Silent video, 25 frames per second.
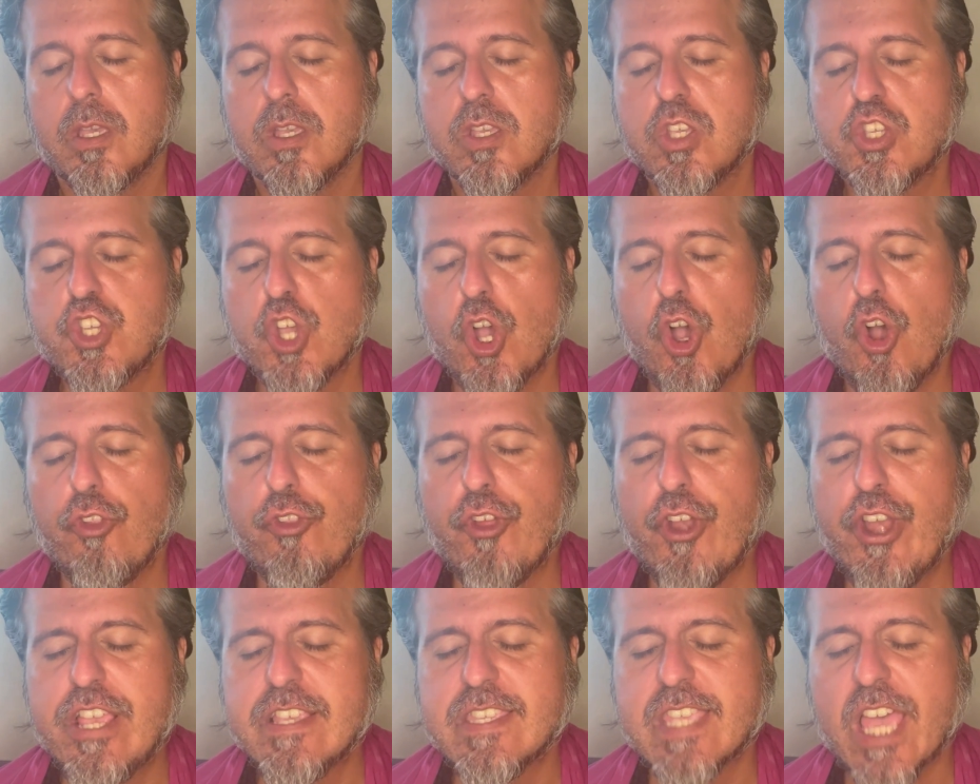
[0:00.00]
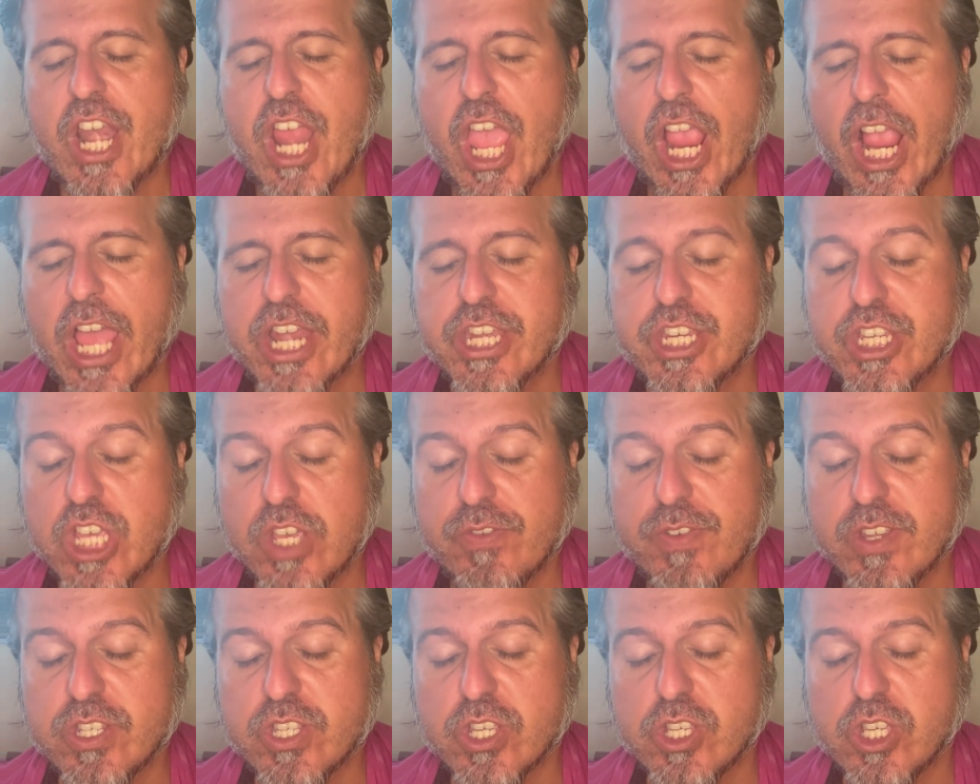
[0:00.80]
So there is a
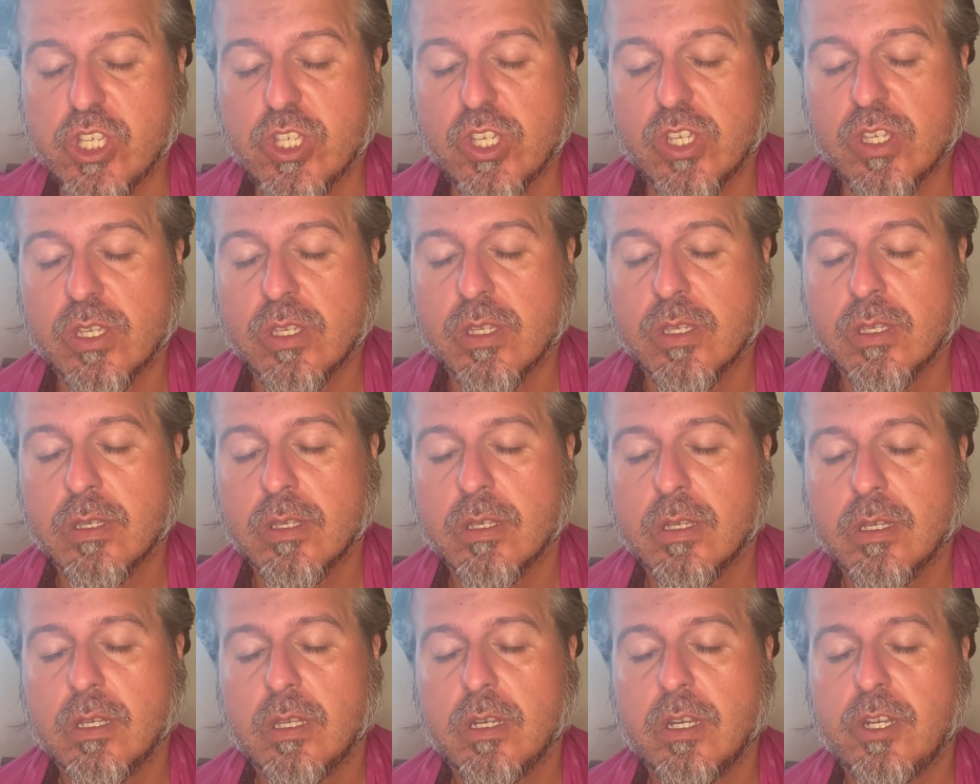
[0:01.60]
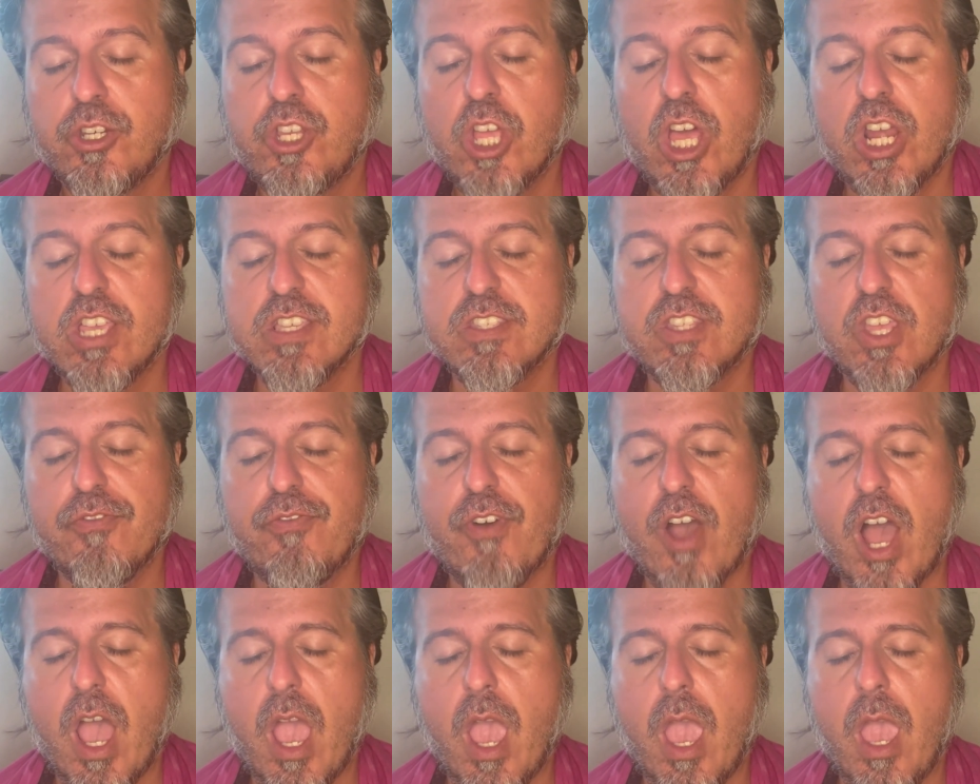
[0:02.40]
negativity that is
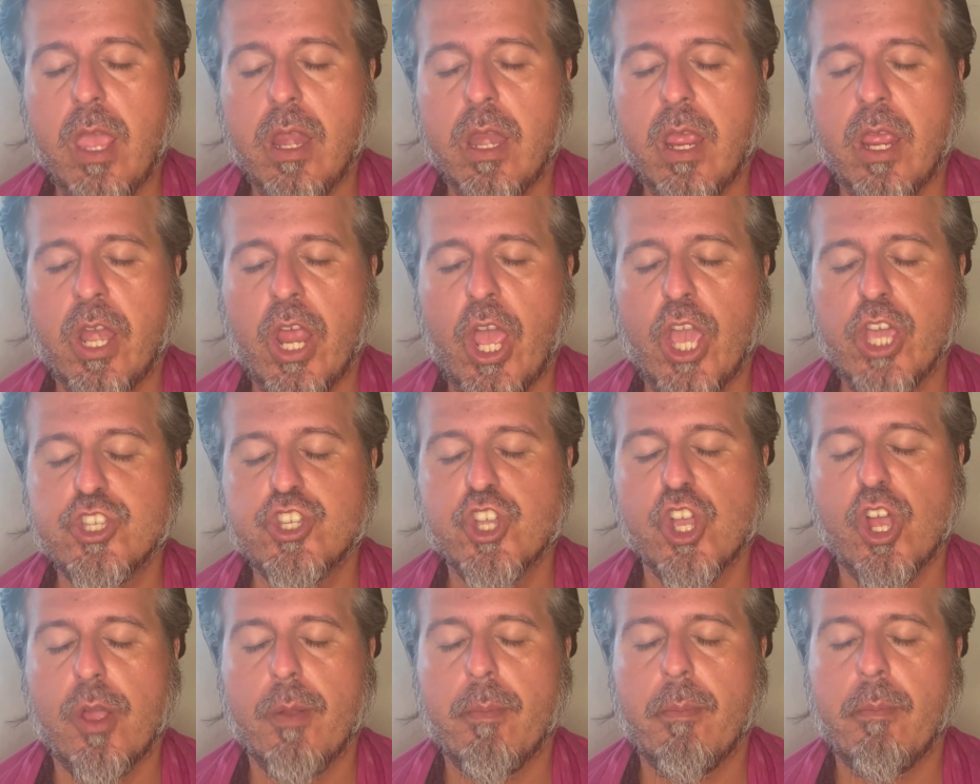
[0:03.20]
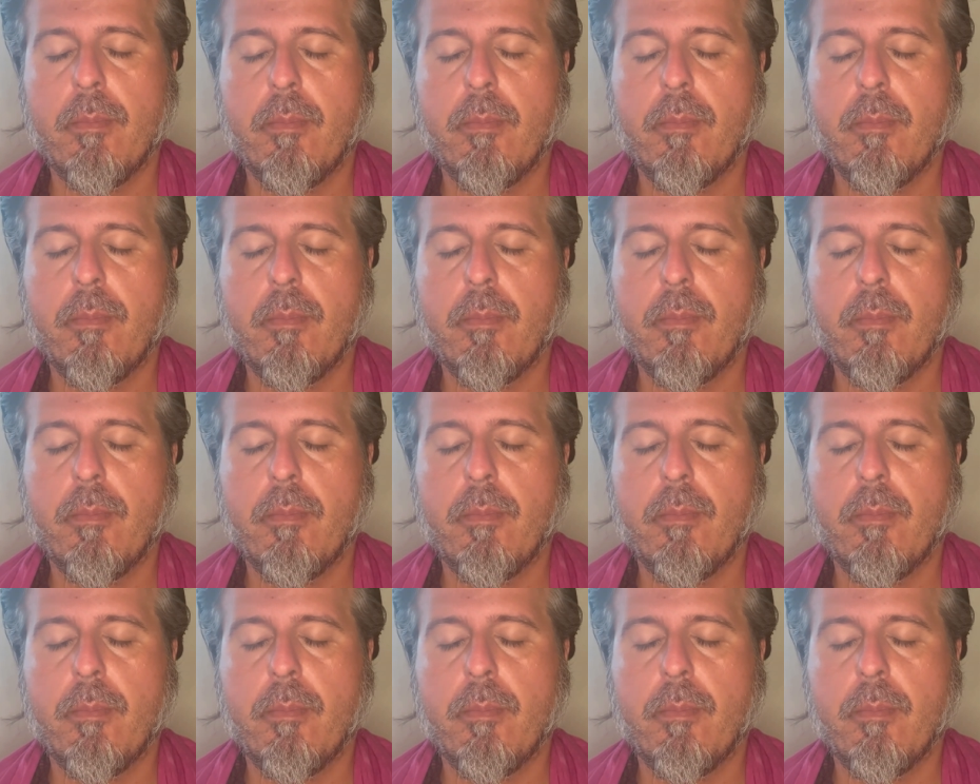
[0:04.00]
divine in nature.